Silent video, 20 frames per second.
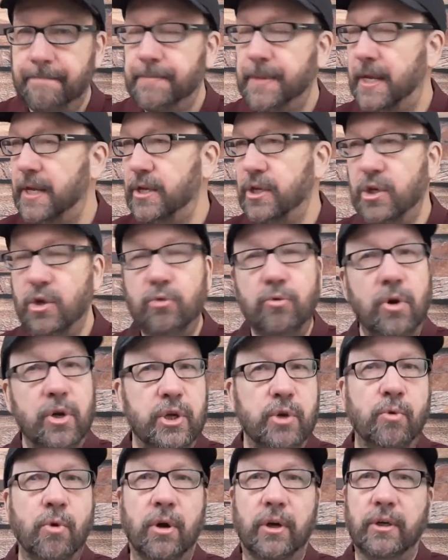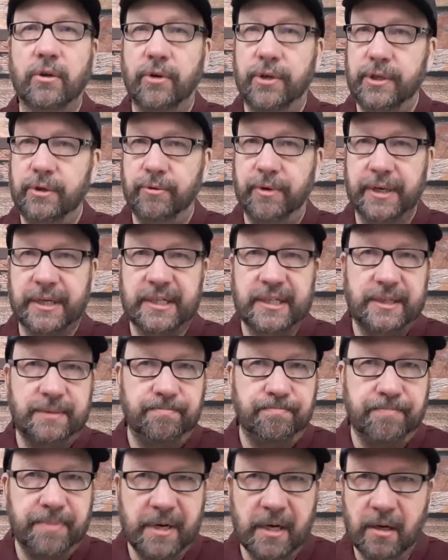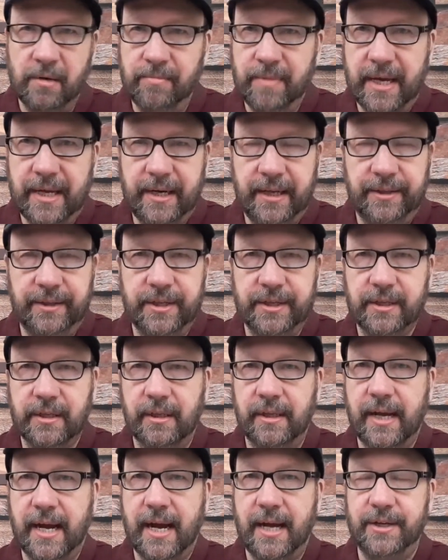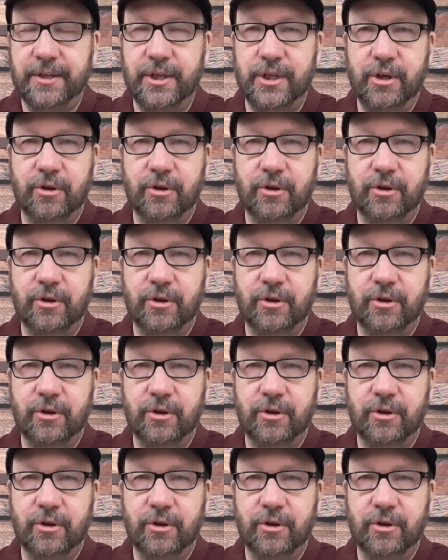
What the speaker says: You are going to experiment in this class.